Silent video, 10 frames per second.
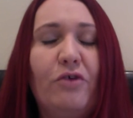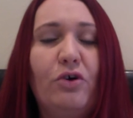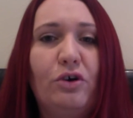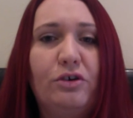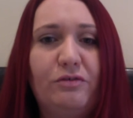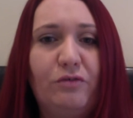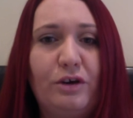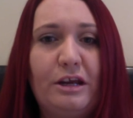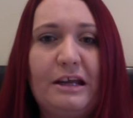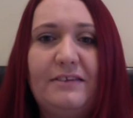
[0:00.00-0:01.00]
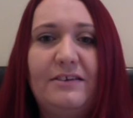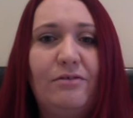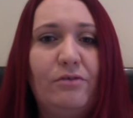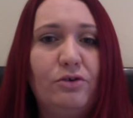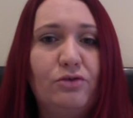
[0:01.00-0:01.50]
got different needs,
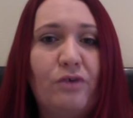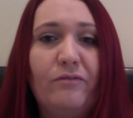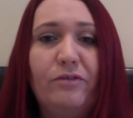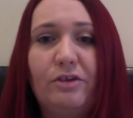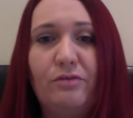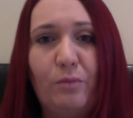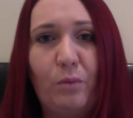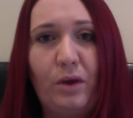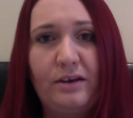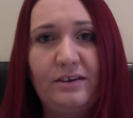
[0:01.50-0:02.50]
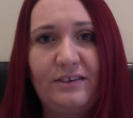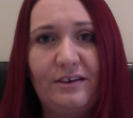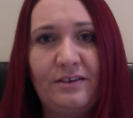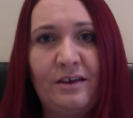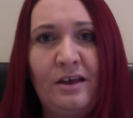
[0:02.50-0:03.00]
different strengths, different
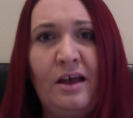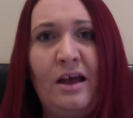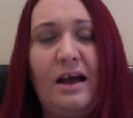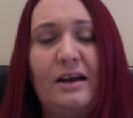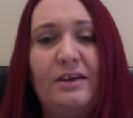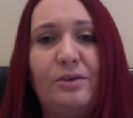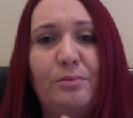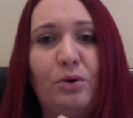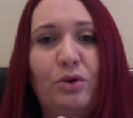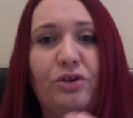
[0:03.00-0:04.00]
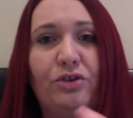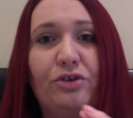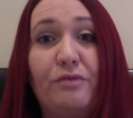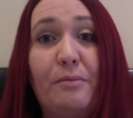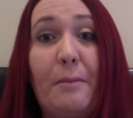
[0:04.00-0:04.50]
weaknesses, and it's important to
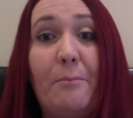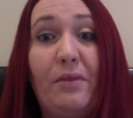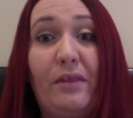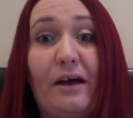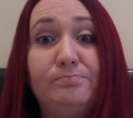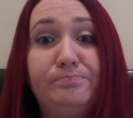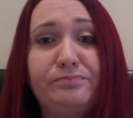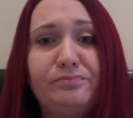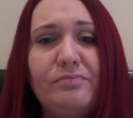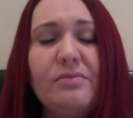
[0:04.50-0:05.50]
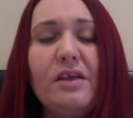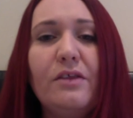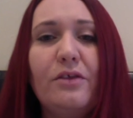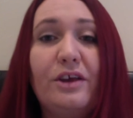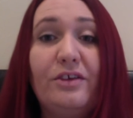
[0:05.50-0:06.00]
remember that
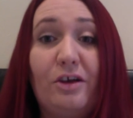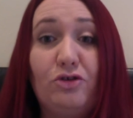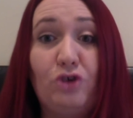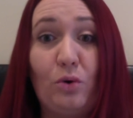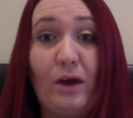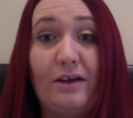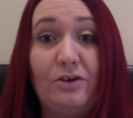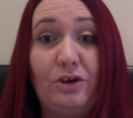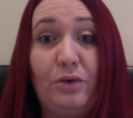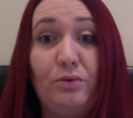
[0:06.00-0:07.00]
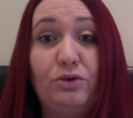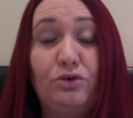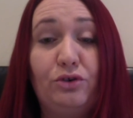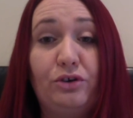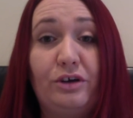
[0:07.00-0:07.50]
the things that Joe can do
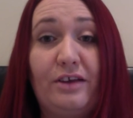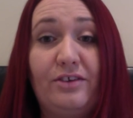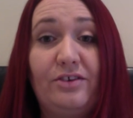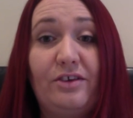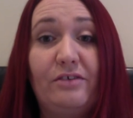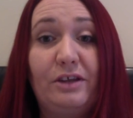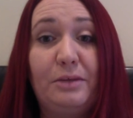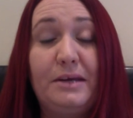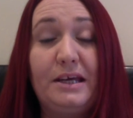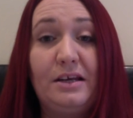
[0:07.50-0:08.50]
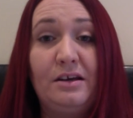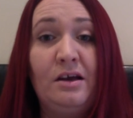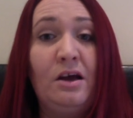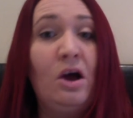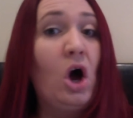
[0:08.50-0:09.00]
doesn't necessarily mean
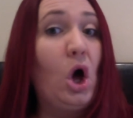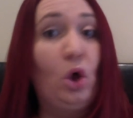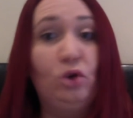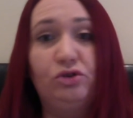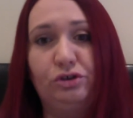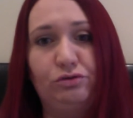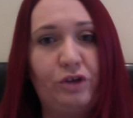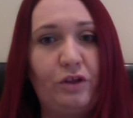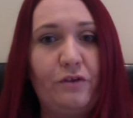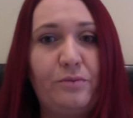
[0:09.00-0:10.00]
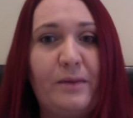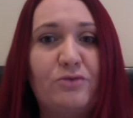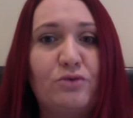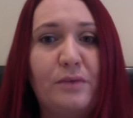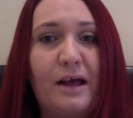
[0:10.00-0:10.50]
all children on the
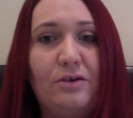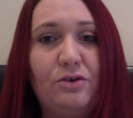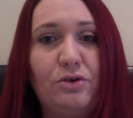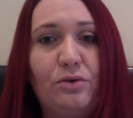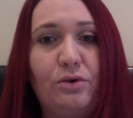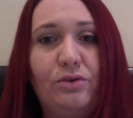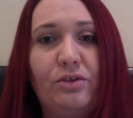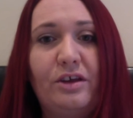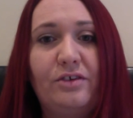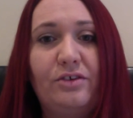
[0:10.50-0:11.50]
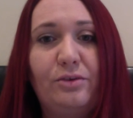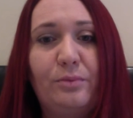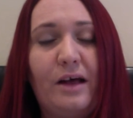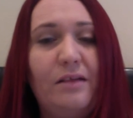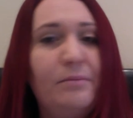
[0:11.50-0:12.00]
spectrum can do those things as
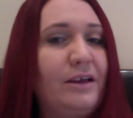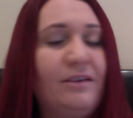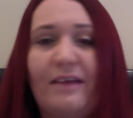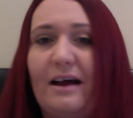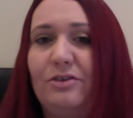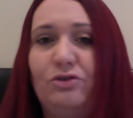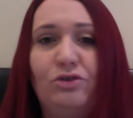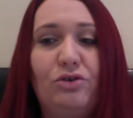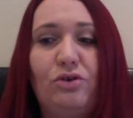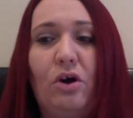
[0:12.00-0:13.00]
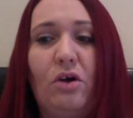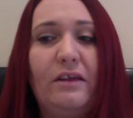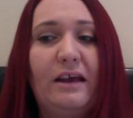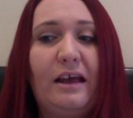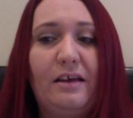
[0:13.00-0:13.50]
well, because that is just not
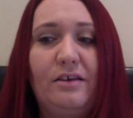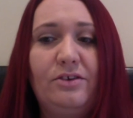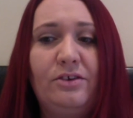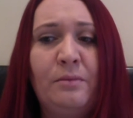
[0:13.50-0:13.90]
the case.